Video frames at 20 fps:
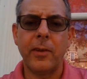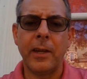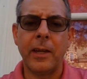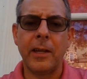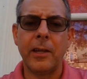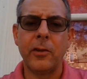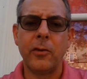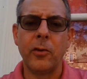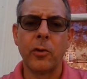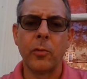
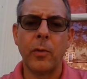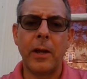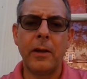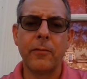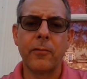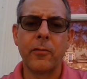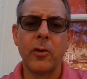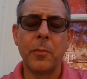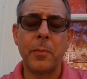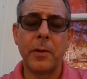in your
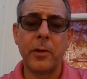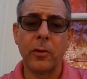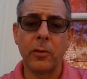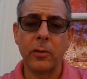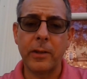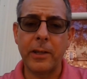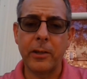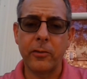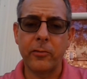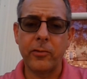RAVE group and your
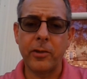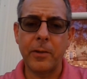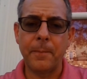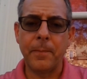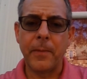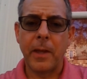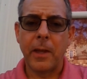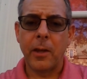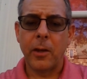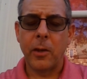leadership.
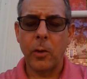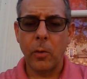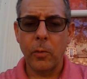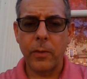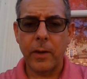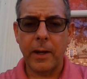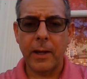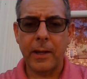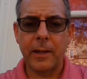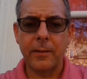Know
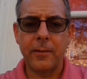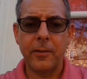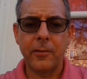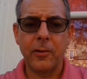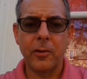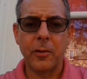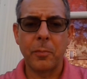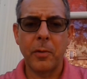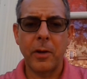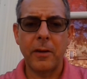that I
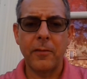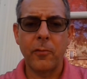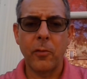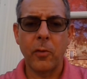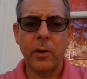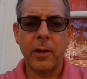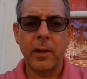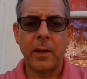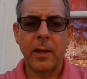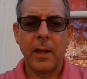continue to pray
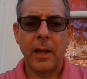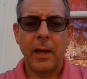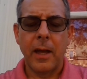for you.